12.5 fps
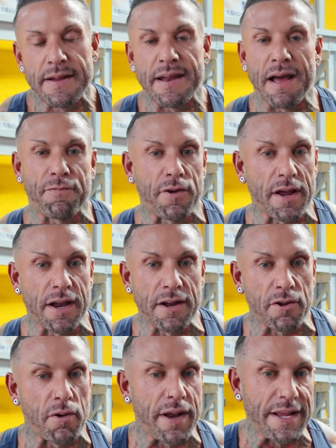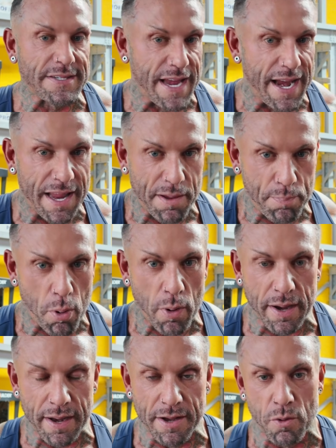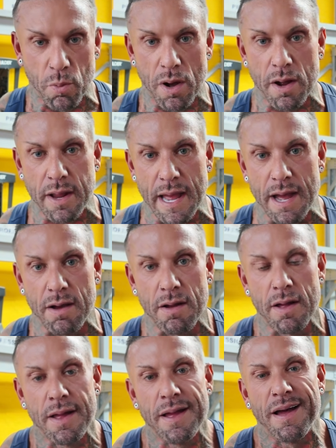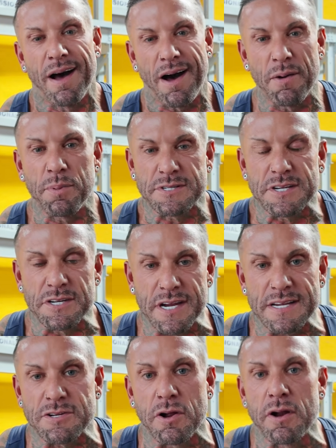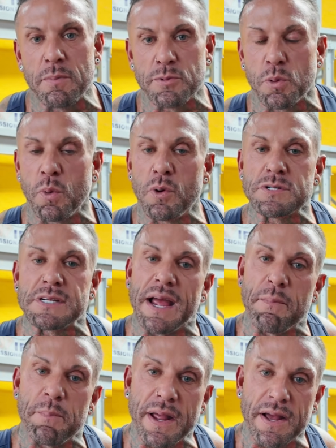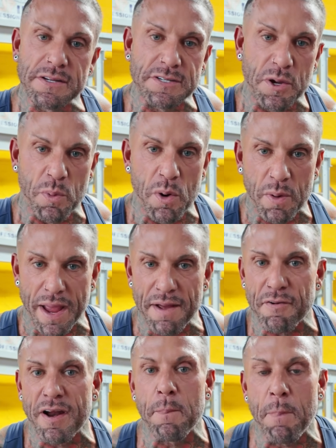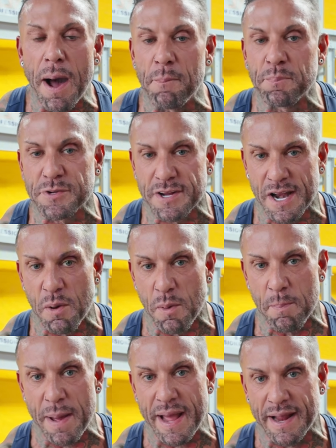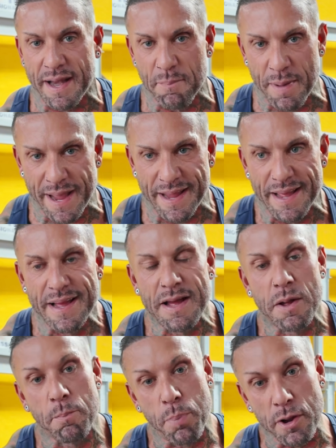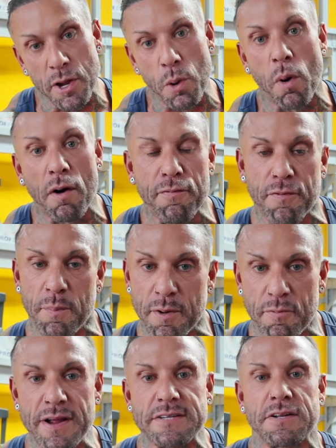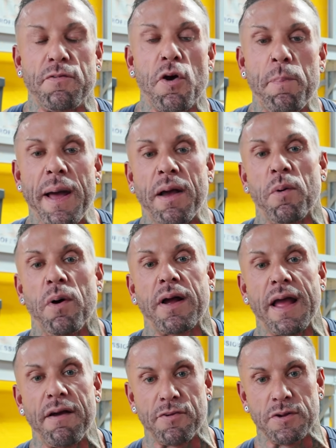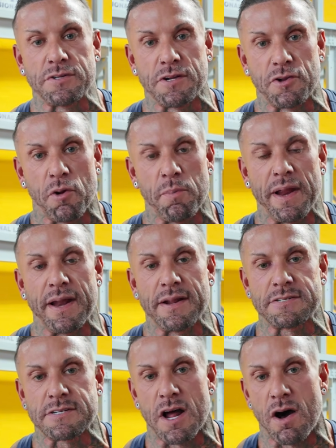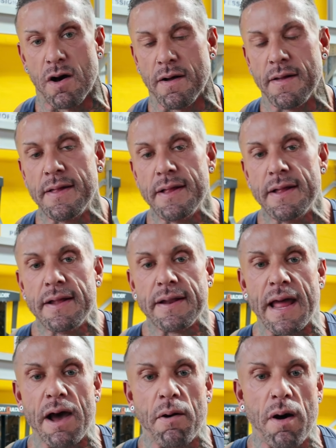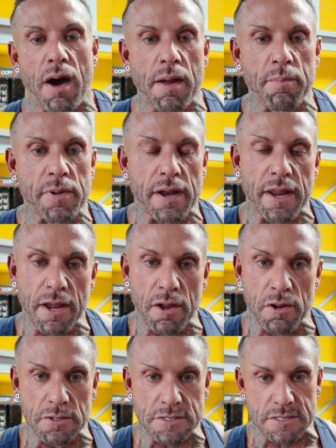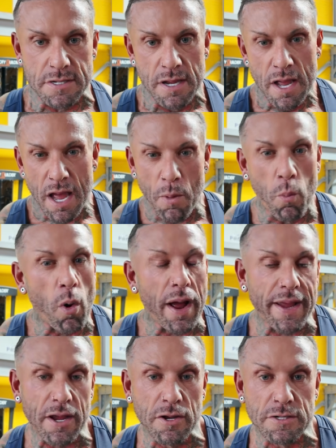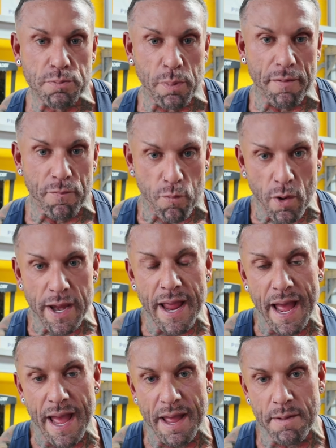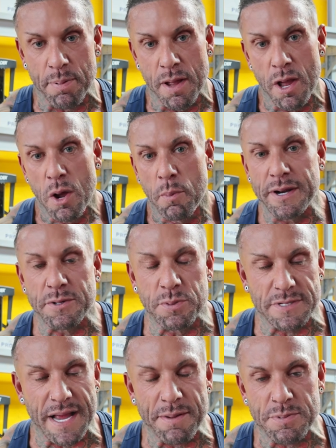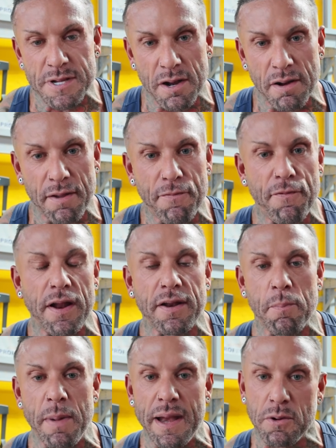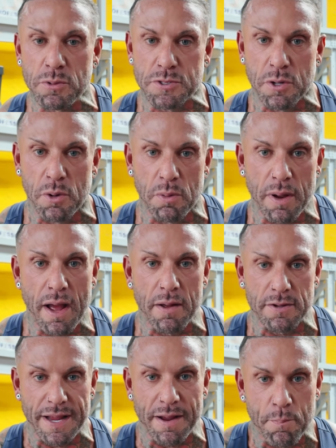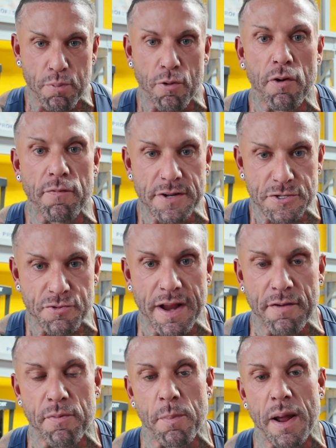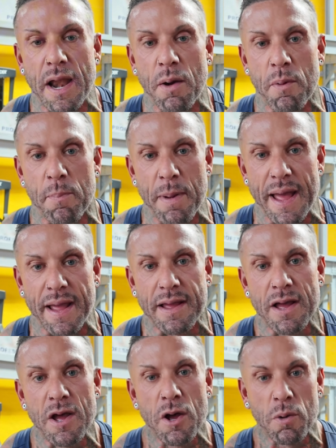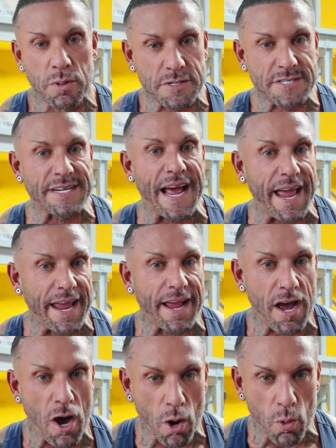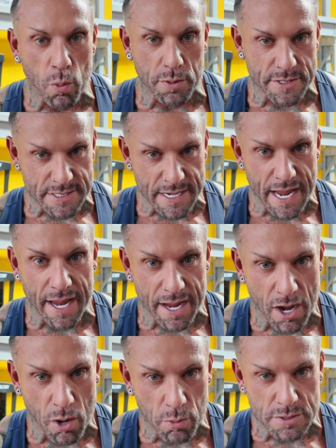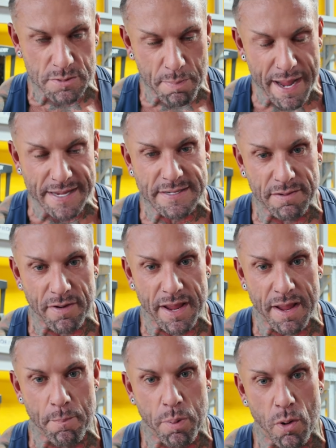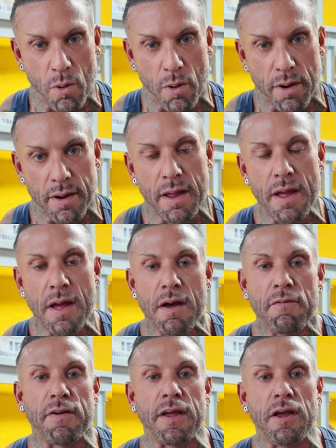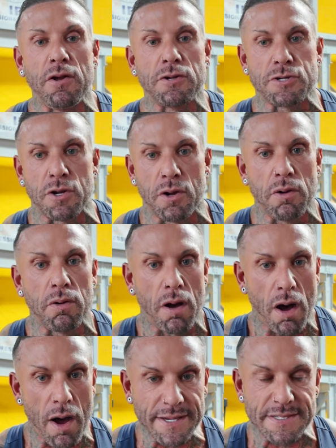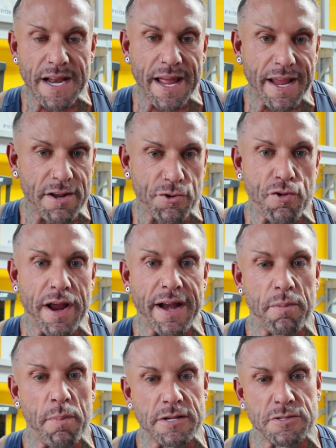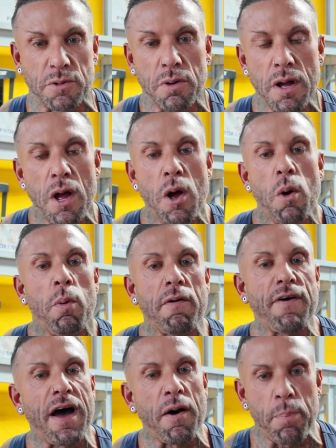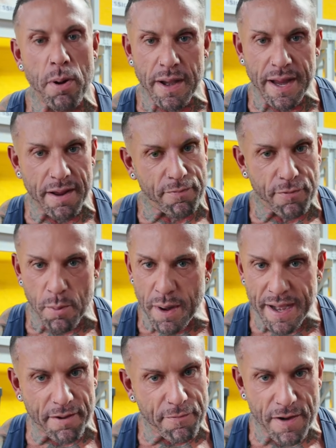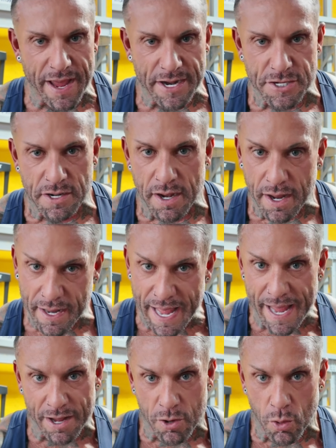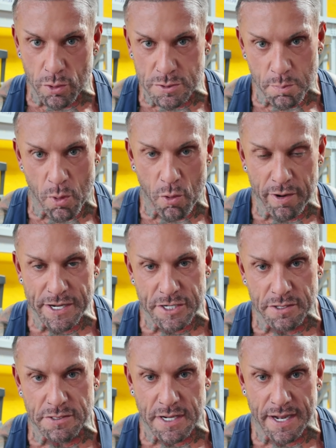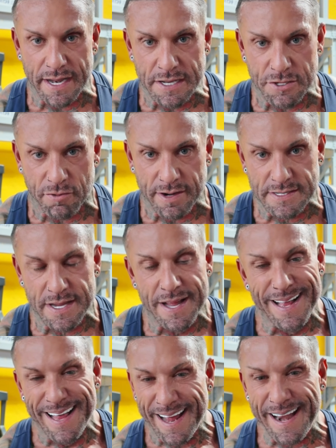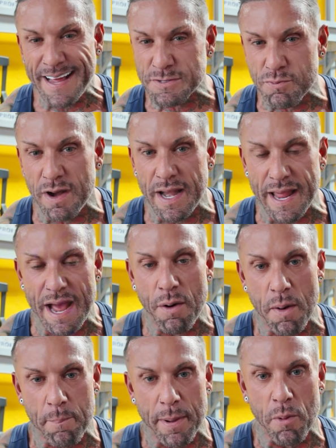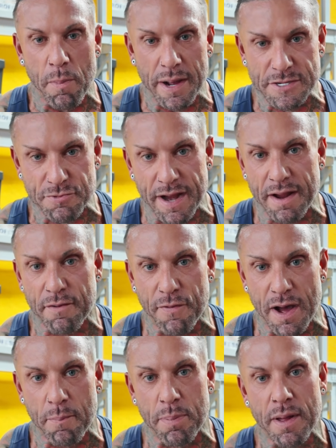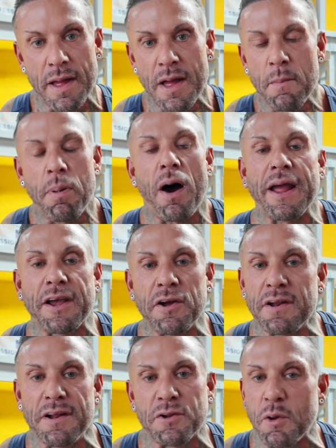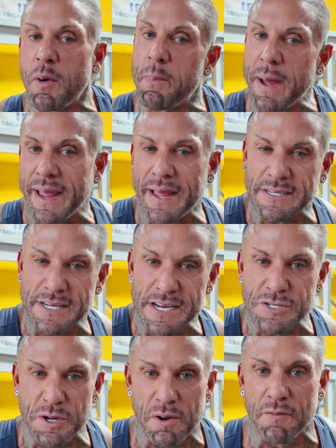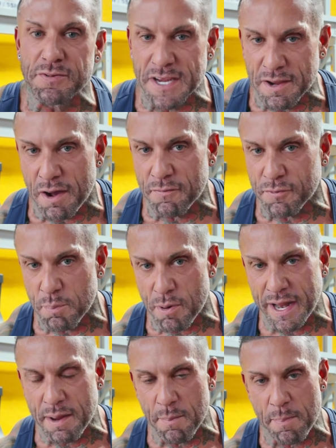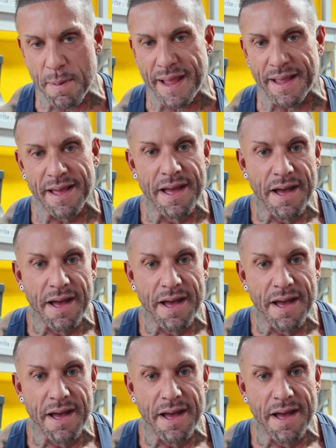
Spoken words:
Now, if you're going to do these at any point in your workout, I would suggest doing them towards the end because you will get a very pumped lower back and it may put you off from the rest of your back workout if you used to do them near the start. Now, I'm going to use, and what I used with rehab, which was absolutely fundamental to improve and strengthen my lower back, was static holds. Static holds massively important for you to isolate, contract the muscle without putting it through any flexion that can cause more issues and injuries. And that's really how I built my strength up. But I couldn't do a back extension, obviously, after breaking my back.